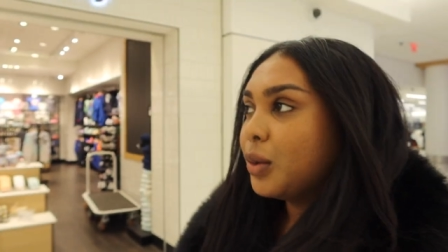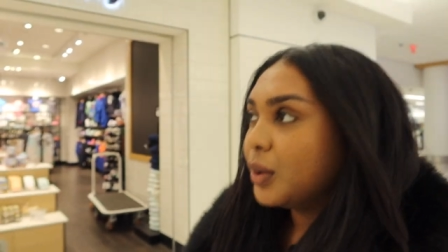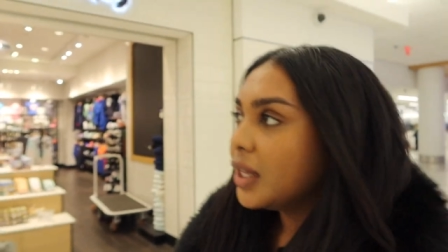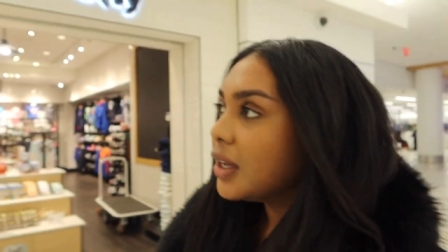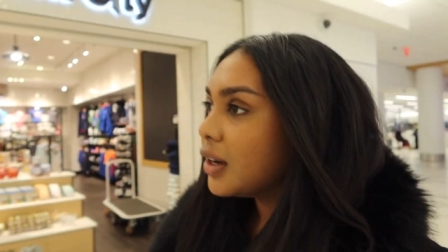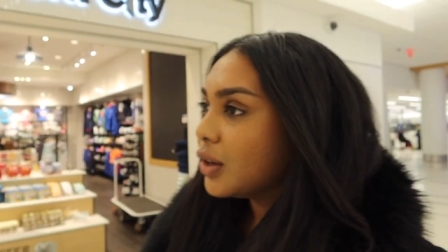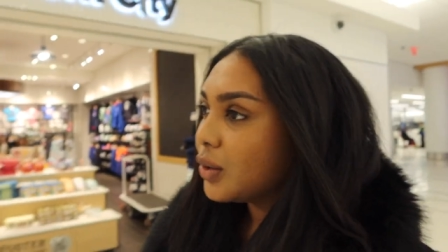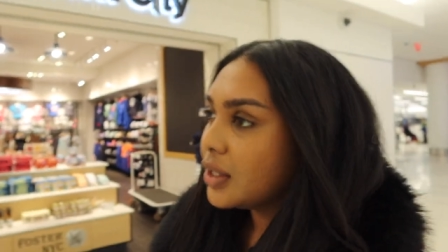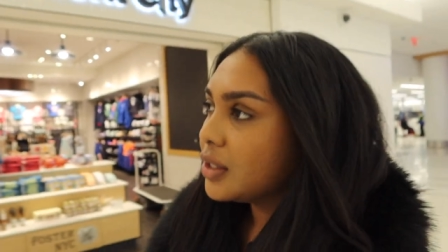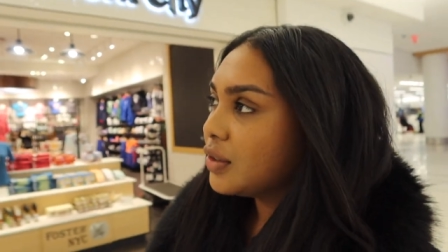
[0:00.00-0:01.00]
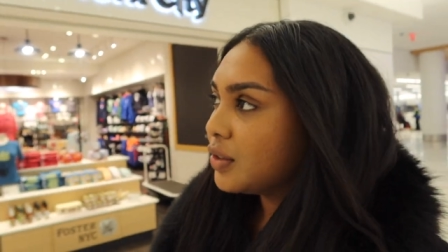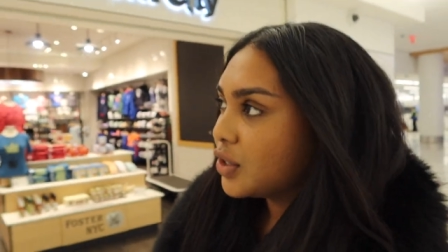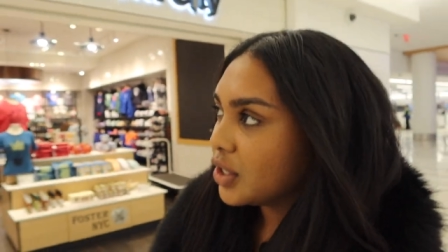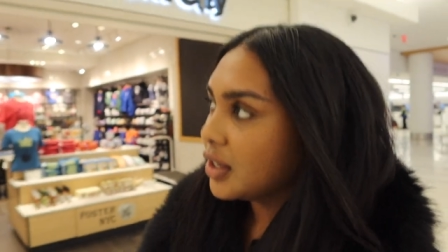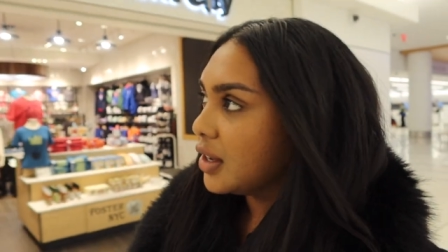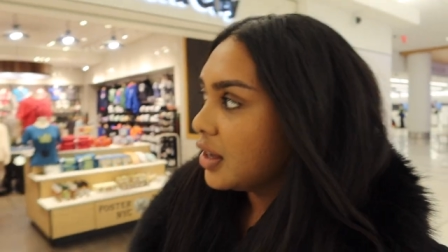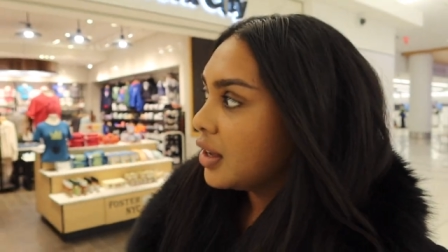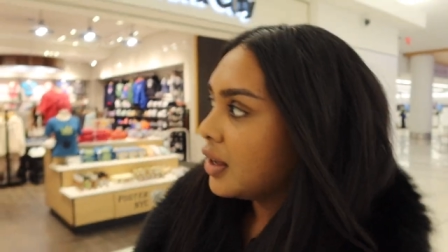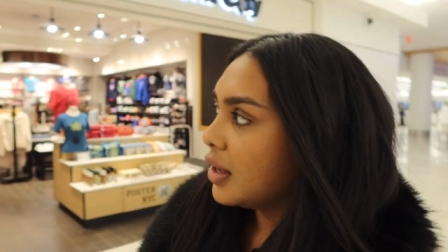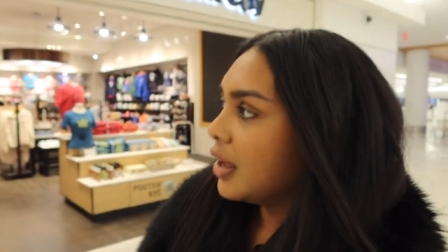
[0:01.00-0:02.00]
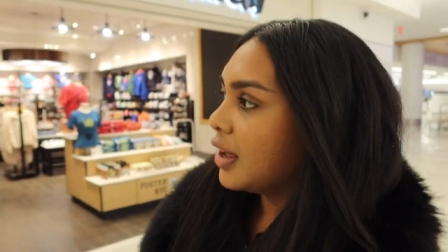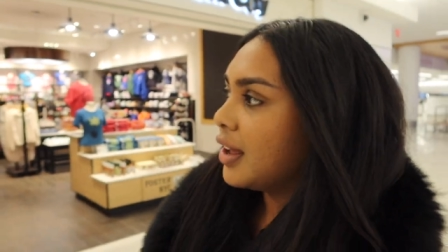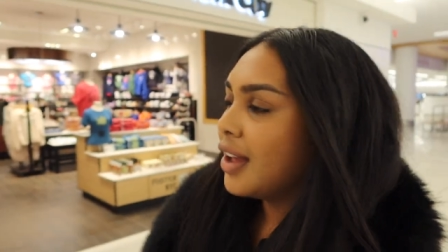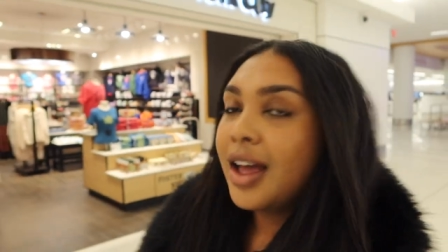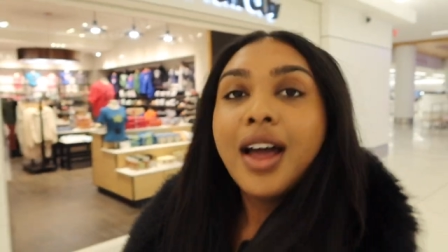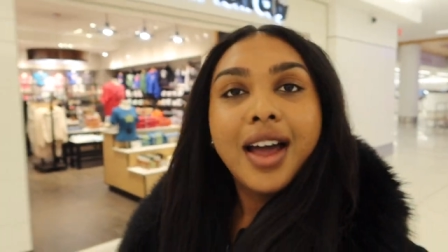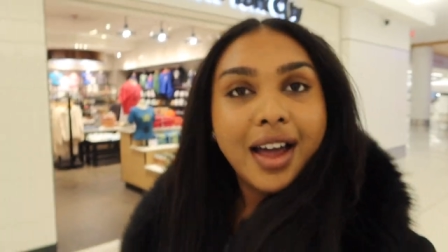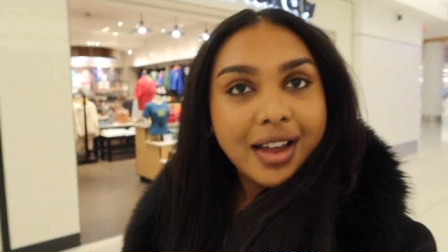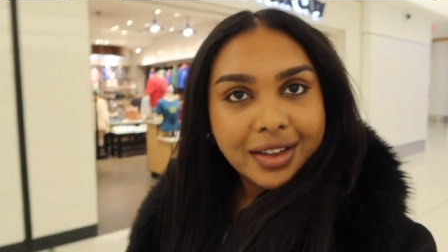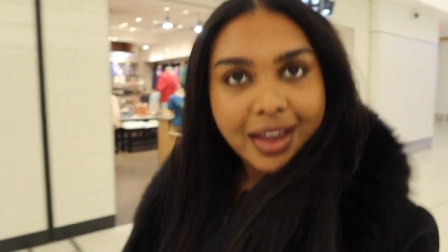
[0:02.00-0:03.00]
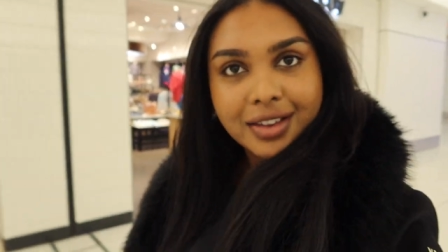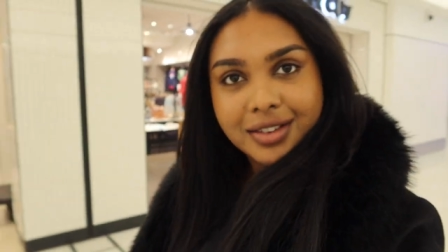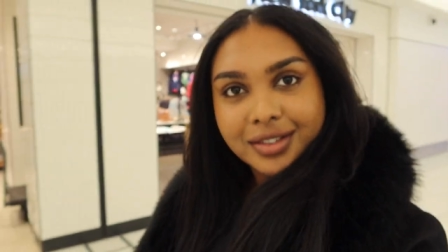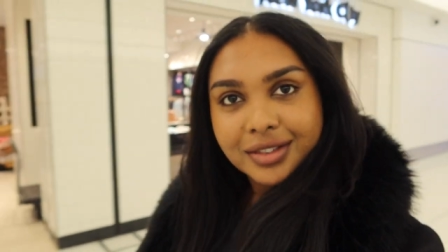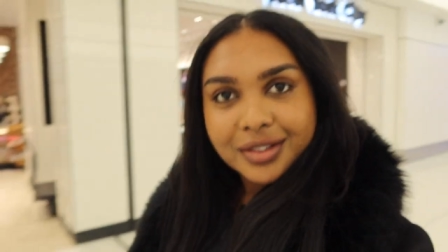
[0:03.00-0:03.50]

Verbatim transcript: We are going to Virginia again.